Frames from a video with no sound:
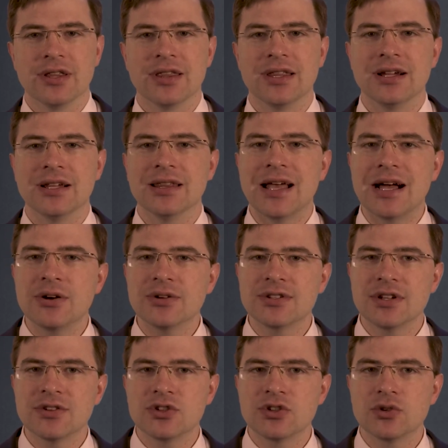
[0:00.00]
that allows
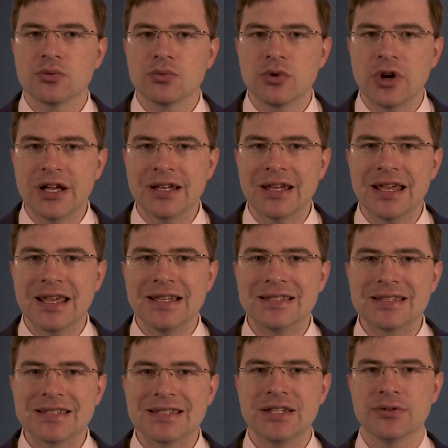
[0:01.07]
us to run a
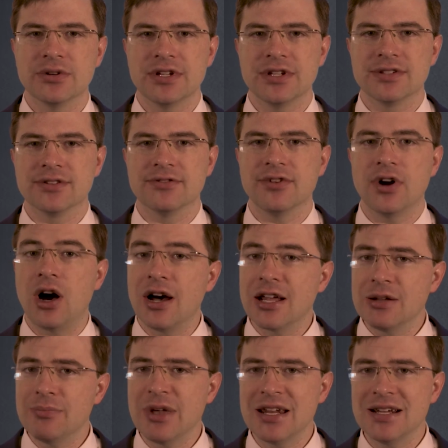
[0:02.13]
series of
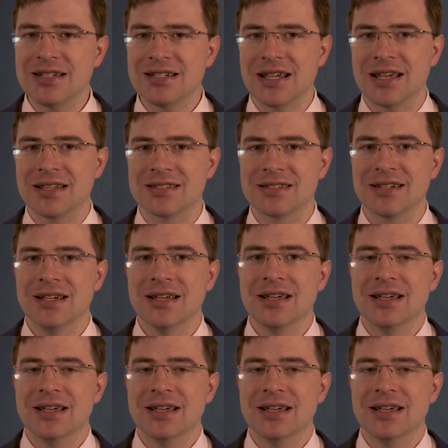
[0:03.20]
automated tests